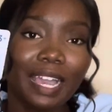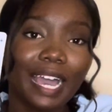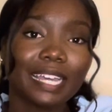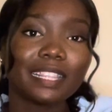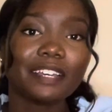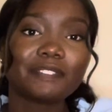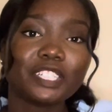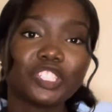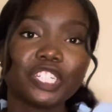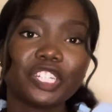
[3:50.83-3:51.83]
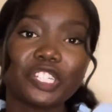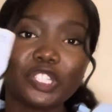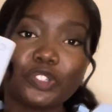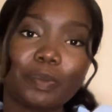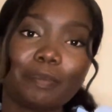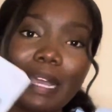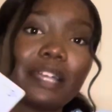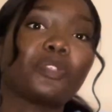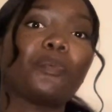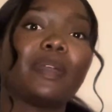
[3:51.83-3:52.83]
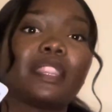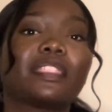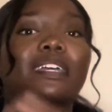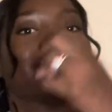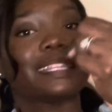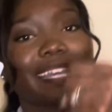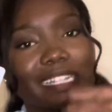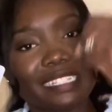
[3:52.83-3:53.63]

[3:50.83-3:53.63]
I love teaching consumer math with like